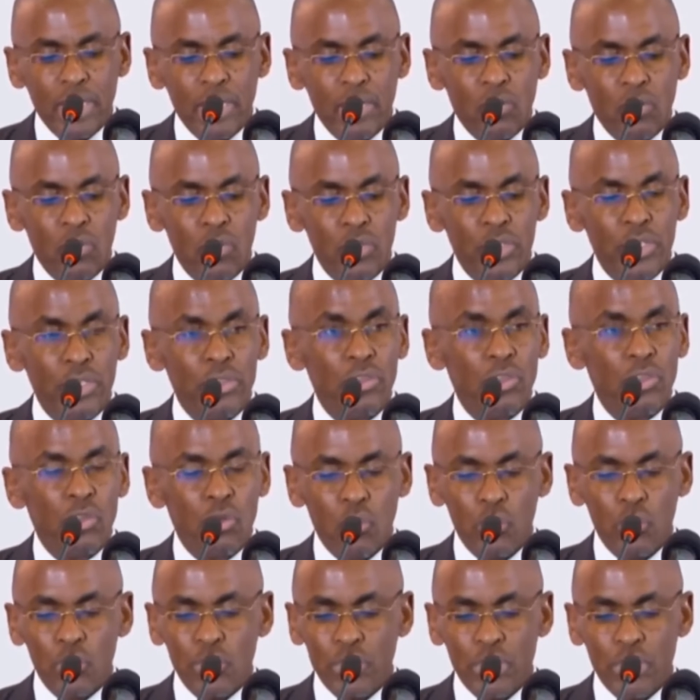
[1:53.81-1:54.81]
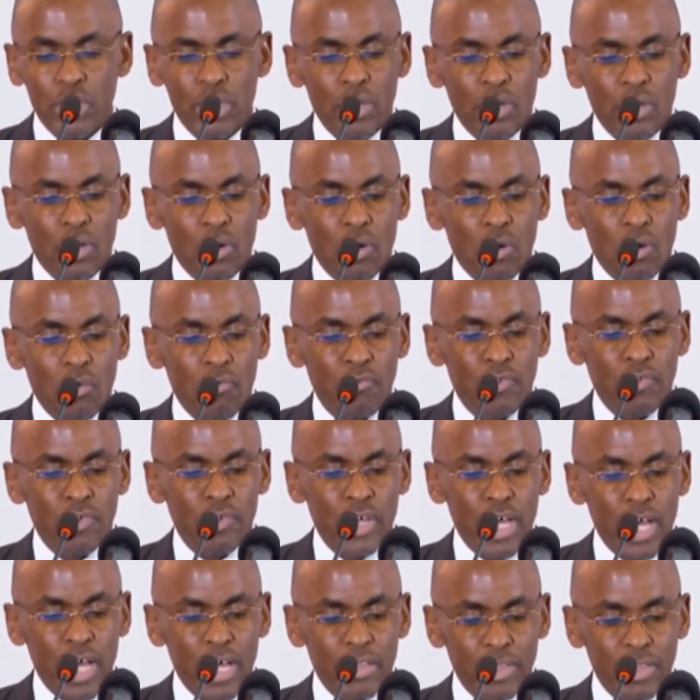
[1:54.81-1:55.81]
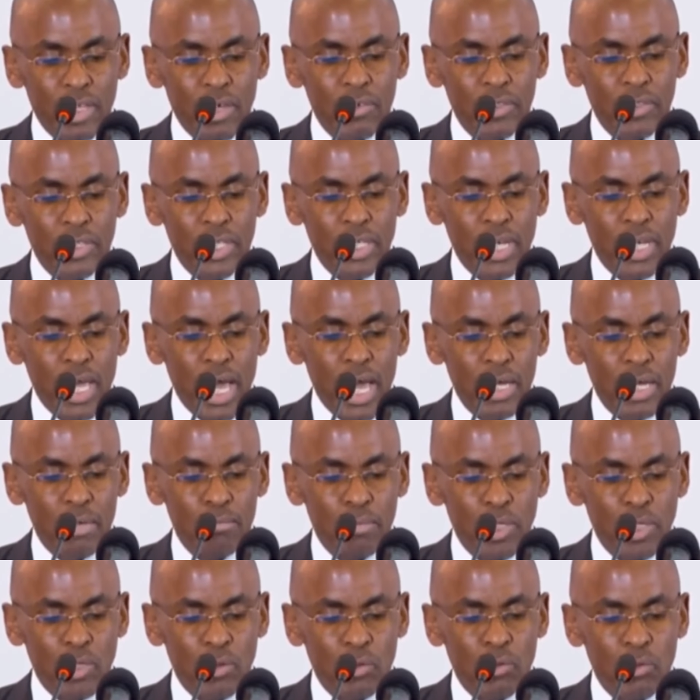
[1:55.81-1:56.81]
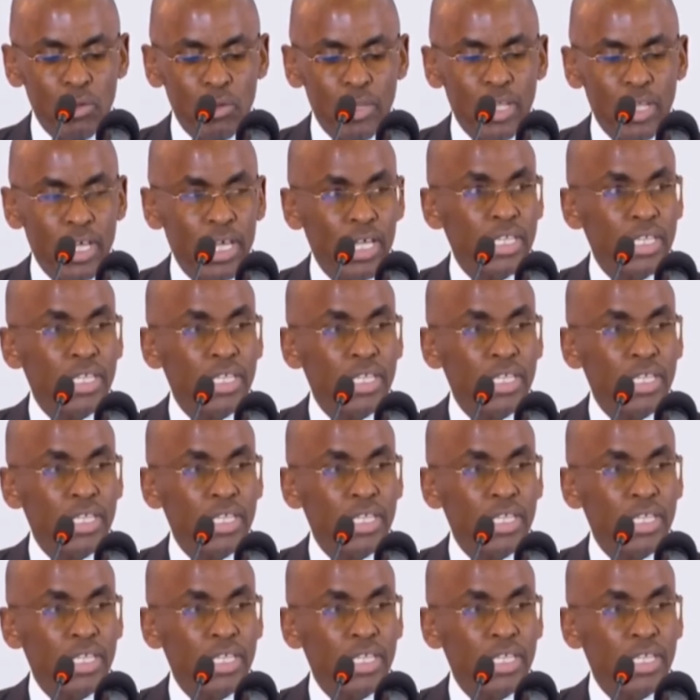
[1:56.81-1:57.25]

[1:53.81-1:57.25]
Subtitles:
including those of 1,000 and below.